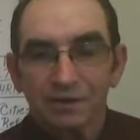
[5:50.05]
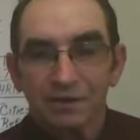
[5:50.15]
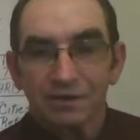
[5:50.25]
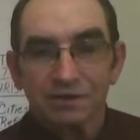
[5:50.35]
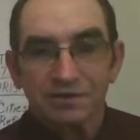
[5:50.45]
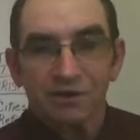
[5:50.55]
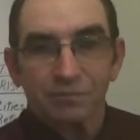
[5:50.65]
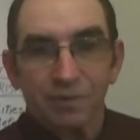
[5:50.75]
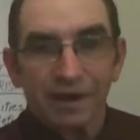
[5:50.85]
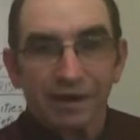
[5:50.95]
Get
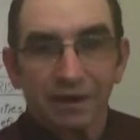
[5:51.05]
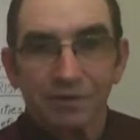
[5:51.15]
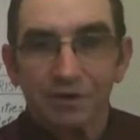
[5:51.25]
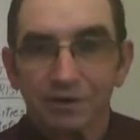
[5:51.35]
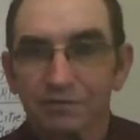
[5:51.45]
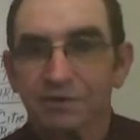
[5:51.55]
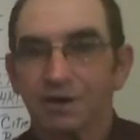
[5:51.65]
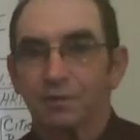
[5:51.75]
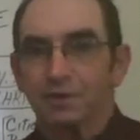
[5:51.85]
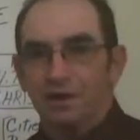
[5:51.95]
ourselves back up here.
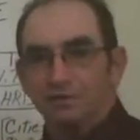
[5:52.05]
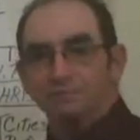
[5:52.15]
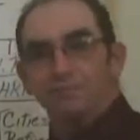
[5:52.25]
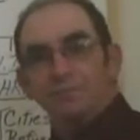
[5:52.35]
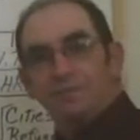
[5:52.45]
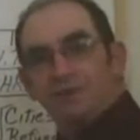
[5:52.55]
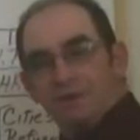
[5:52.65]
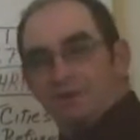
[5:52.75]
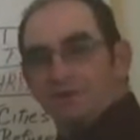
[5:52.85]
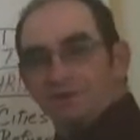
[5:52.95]
There we go.
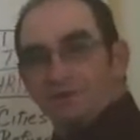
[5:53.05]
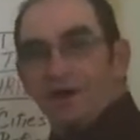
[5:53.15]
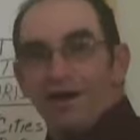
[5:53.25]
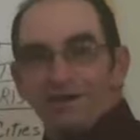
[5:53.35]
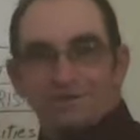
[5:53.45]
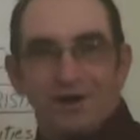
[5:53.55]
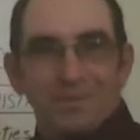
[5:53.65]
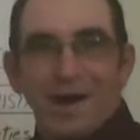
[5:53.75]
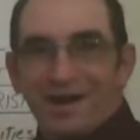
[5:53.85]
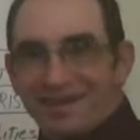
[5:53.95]
Sorry
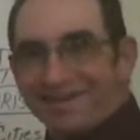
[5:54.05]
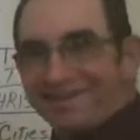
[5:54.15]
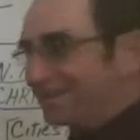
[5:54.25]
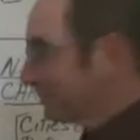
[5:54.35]
about that.